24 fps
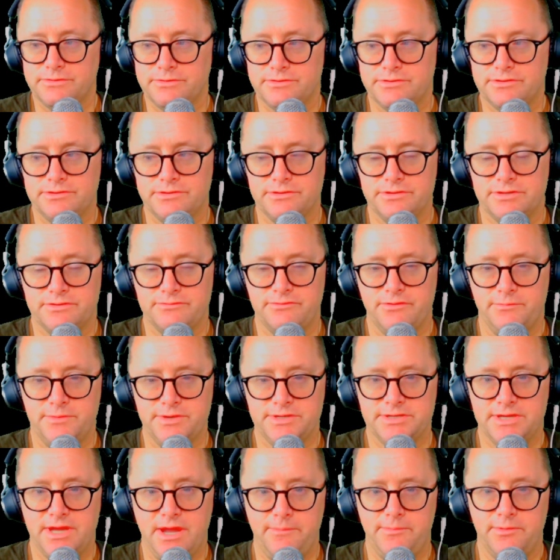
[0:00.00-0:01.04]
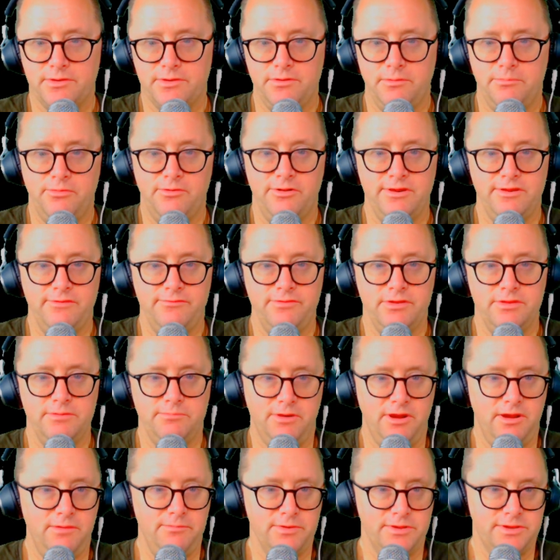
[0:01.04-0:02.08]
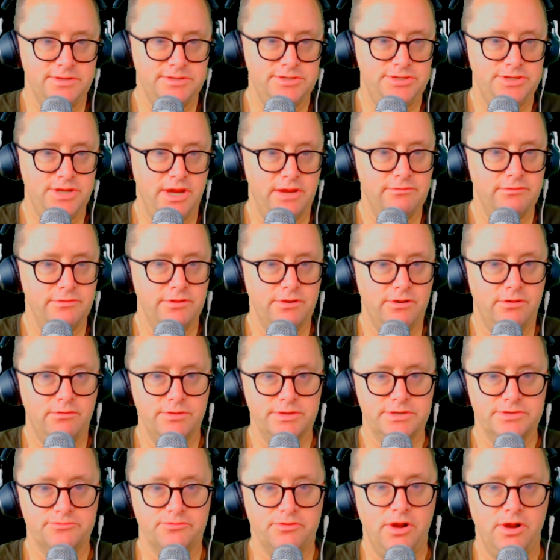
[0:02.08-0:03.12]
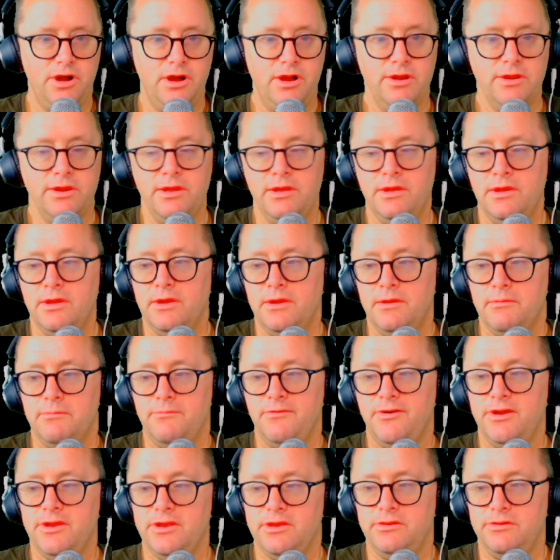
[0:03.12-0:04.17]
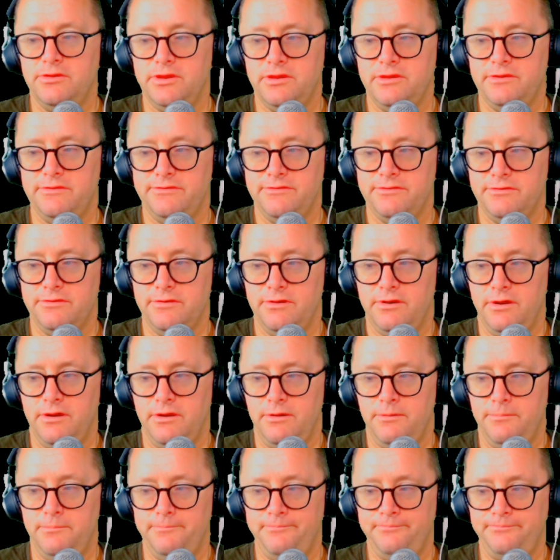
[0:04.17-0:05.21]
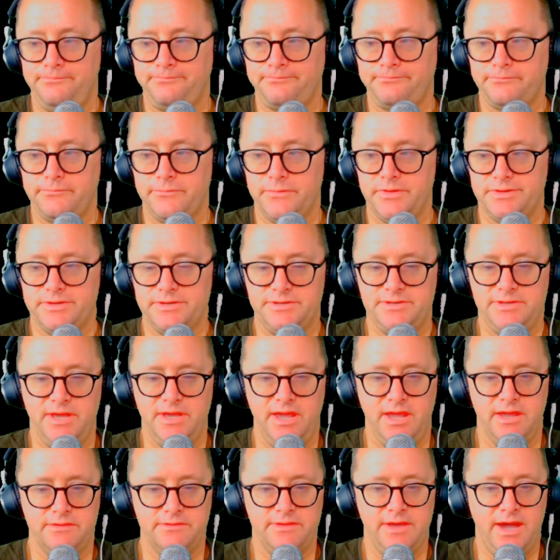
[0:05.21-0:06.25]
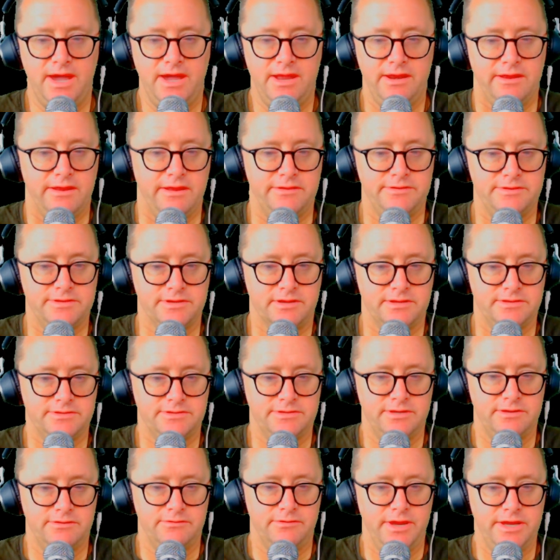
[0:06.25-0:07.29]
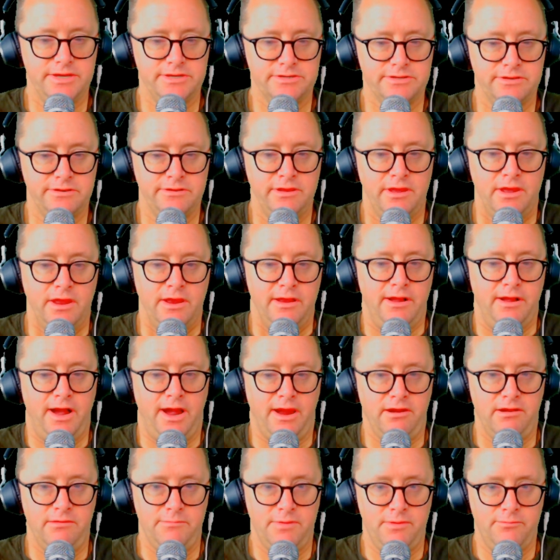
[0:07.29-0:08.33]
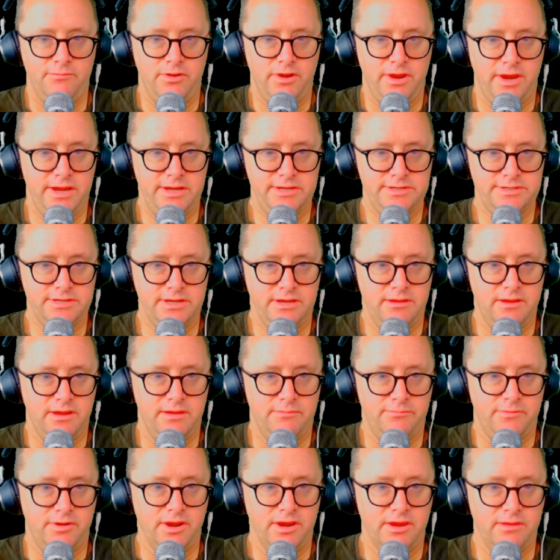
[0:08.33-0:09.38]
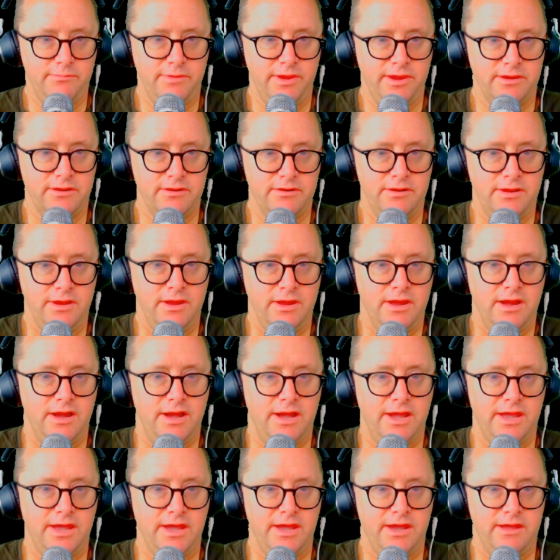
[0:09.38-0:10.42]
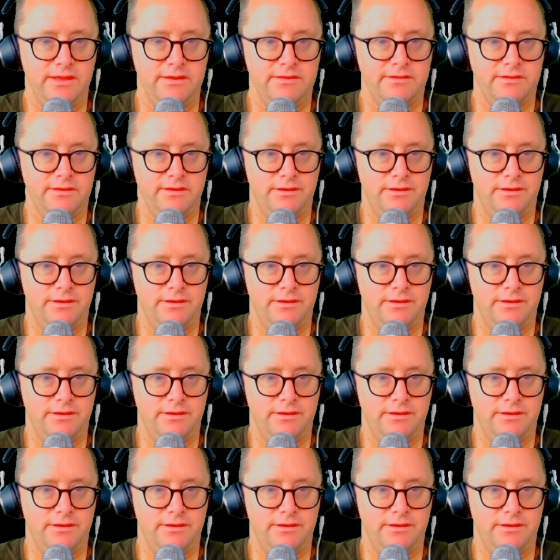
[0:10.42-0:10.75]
just from a skeptical point of view, the public is generally always wrong. But you need to take that into consideration. I remember as a market maker, I had